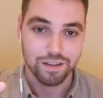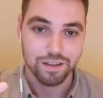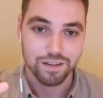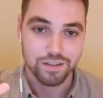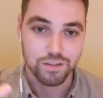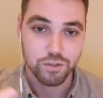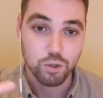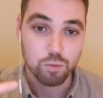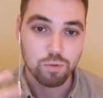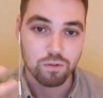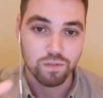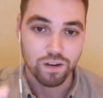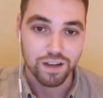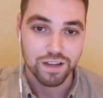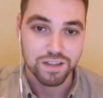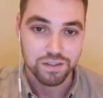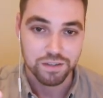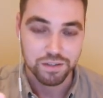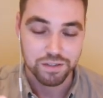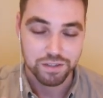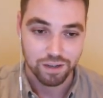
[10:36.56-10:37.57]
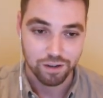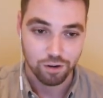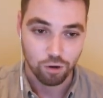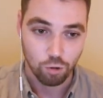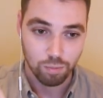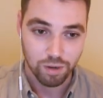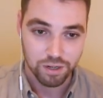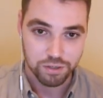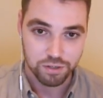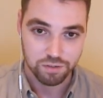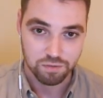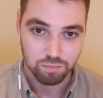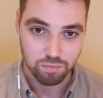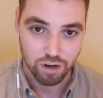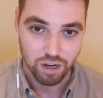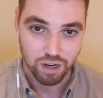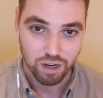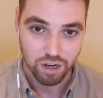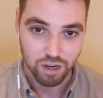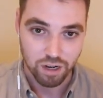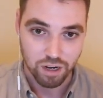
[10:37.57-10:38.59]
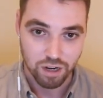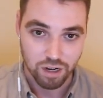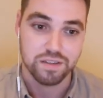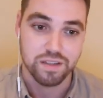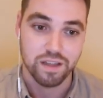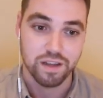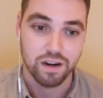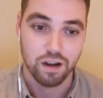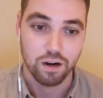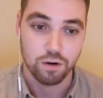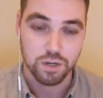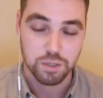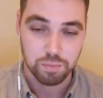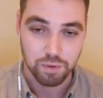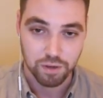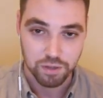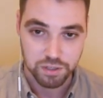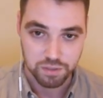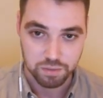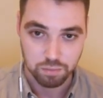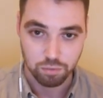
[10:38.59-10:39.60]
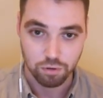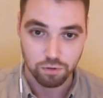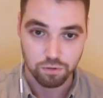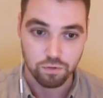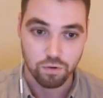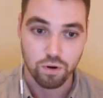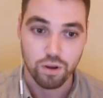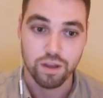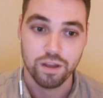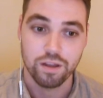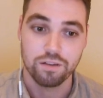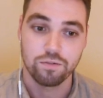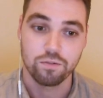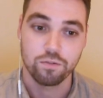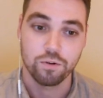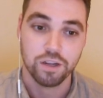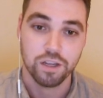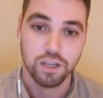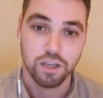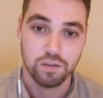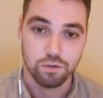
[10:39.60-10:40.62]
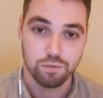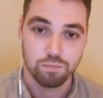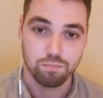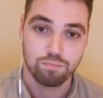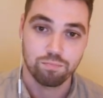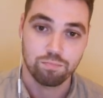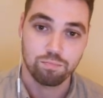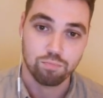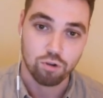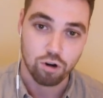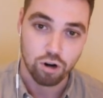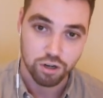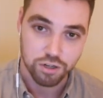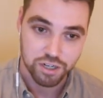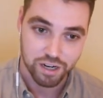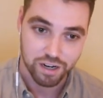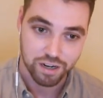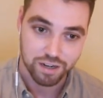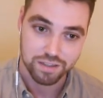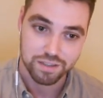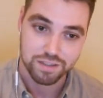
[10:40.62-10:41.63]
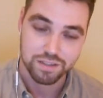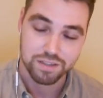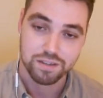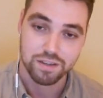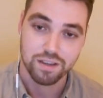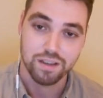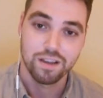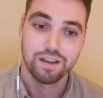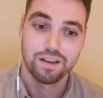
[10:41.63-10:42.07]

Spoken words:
supervises a whole bunch of processes that are responsible for a given project's